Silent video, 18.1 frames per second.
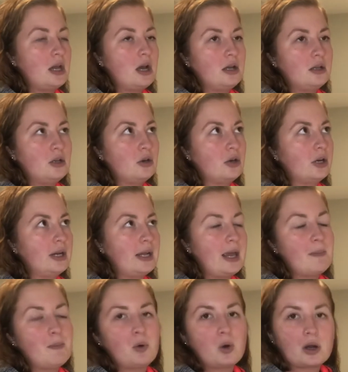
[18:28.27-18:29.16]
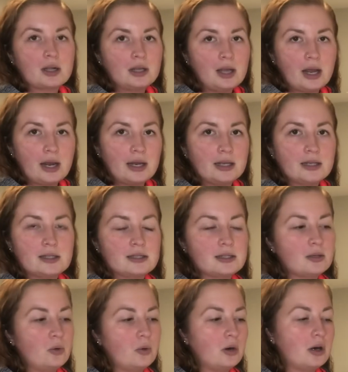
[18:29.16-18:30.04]
you're going to get more clients,
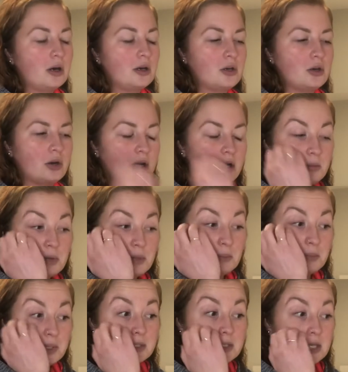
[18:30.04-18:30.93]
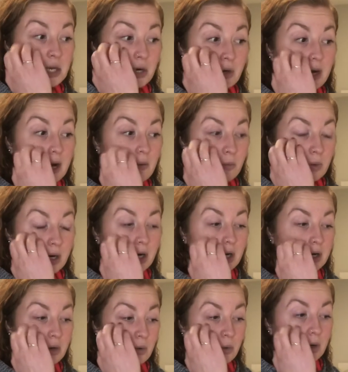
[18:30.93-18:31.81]
or you're going to be busier at
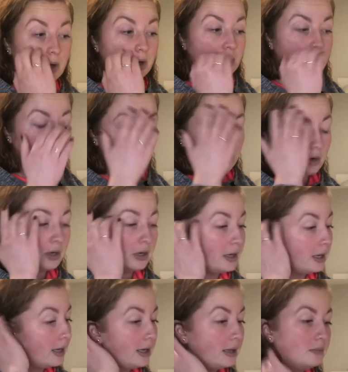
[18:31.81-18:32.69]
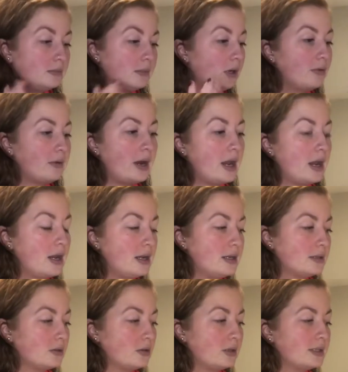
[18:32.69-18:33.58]
work, or you're going to get a
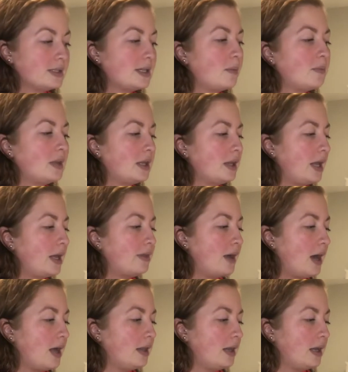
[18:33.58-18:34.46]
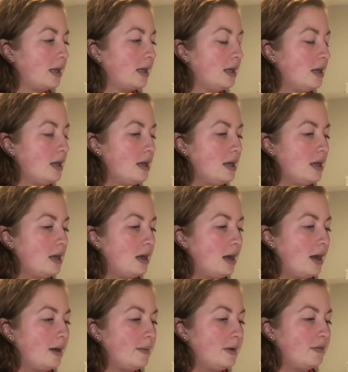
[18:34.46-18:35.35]
raise or something like that. Like,
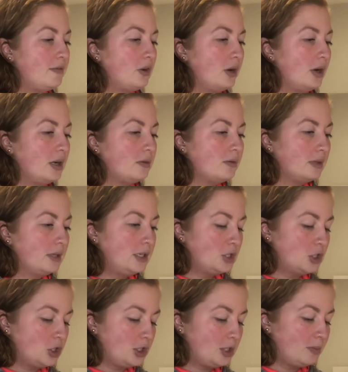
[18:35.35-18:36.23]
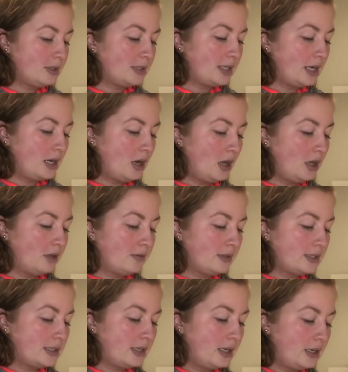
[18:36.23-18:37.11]
if you're in a relationship, it's like all of a
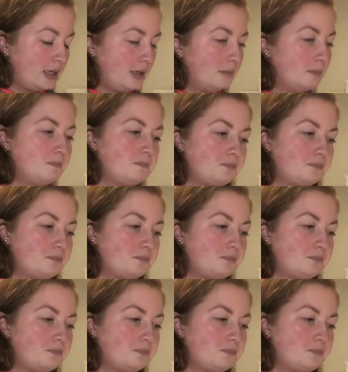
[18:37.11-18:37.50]
sudden